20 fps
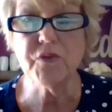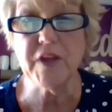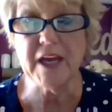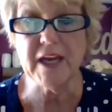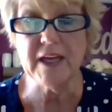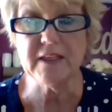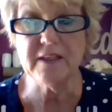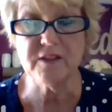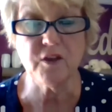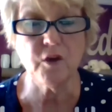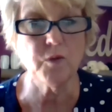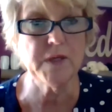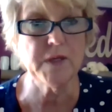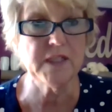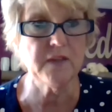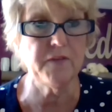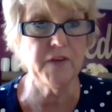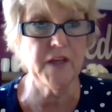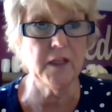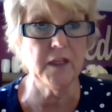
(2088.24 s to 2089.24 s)
that is
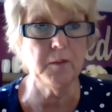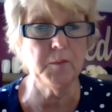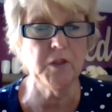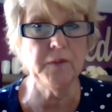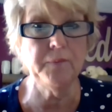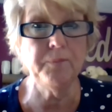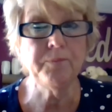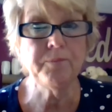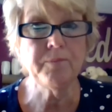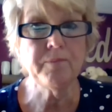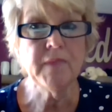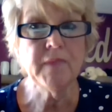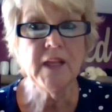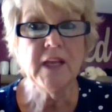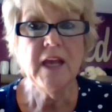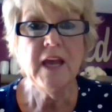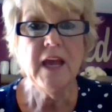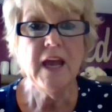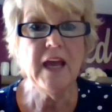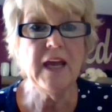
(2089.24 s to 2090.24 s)
always available.
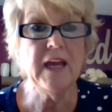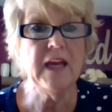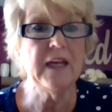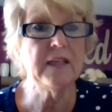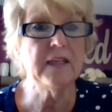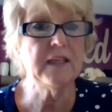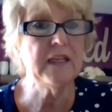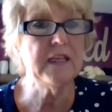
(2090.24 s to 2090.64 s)
And